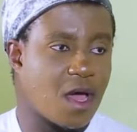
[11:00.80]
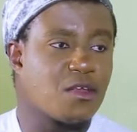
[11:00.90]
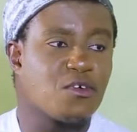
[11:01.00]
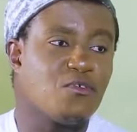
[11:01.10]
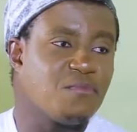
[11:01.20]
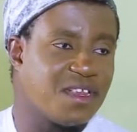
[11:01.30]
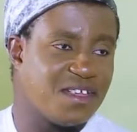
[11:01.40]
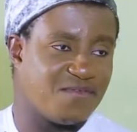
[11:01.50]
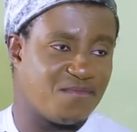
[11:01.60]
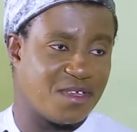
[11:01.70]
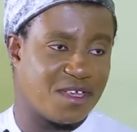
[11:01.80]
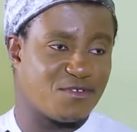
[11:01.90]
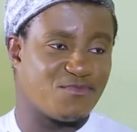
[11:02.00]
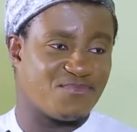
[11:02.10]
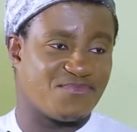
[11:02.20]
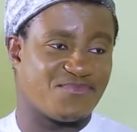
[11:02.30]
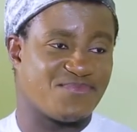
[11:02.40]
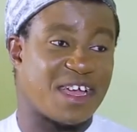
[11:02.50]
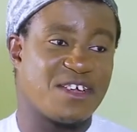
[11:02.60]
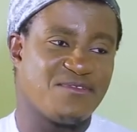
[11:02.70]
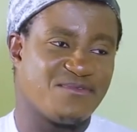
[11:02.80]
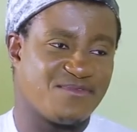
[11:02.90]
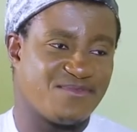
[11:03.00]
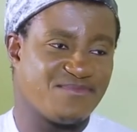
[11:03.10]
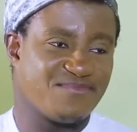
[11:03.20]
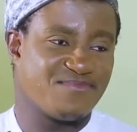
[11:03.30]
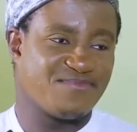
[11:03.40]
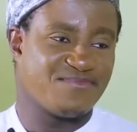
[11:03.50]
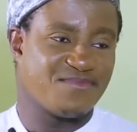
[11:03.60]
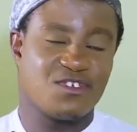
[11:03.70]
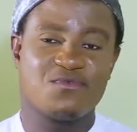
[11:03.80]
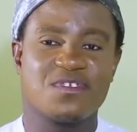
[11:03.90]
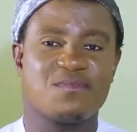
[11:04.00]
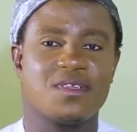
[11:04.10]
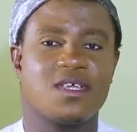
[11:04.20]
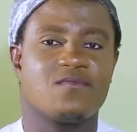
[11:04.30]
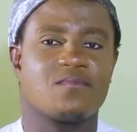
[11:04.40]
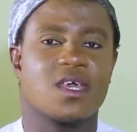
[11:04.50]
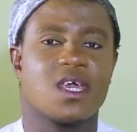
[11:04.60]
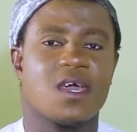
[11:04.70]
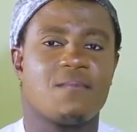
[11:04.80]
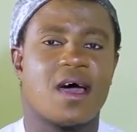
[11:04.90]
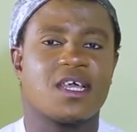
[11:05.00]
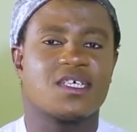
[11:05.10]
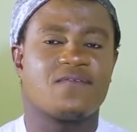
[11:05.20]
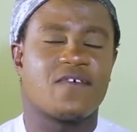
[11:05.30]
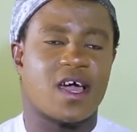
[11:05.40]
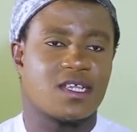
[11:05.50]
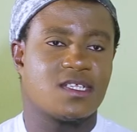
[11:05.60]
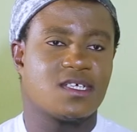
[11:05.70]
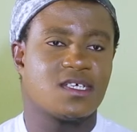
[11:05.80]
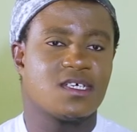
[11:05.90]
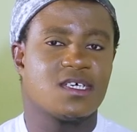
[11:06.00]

I know you believe me. I know you won't believe me. But it's a fact.